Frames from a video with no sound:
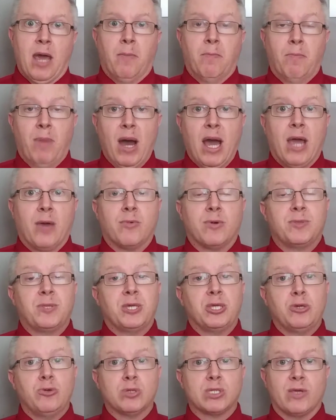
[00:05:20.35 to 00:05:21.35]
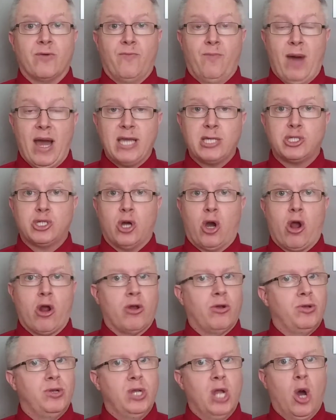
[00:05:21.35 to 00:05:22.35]
But with the use of
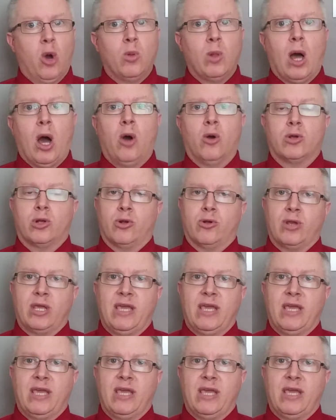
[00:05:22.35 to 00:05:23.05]
MyChart, no longer.